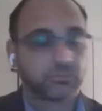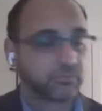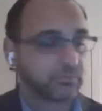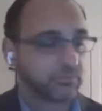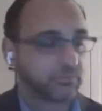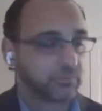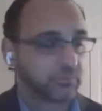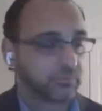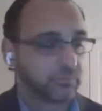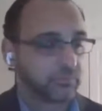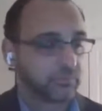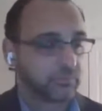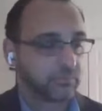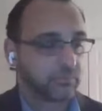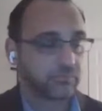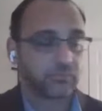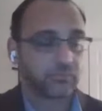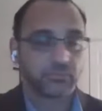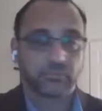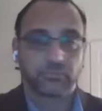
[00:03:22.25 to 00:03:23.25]
as of
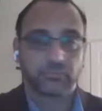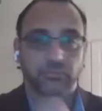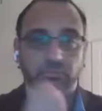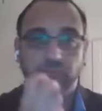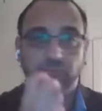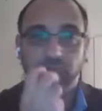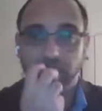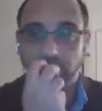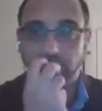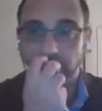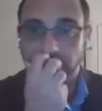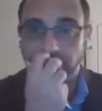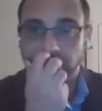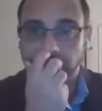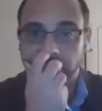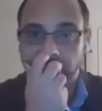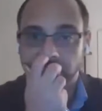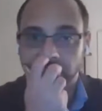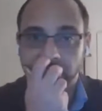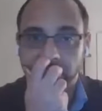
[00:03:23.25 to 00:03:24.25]
uh,
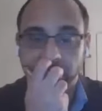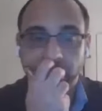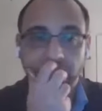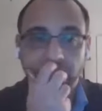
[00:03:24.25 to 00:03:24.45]
yesterday, when,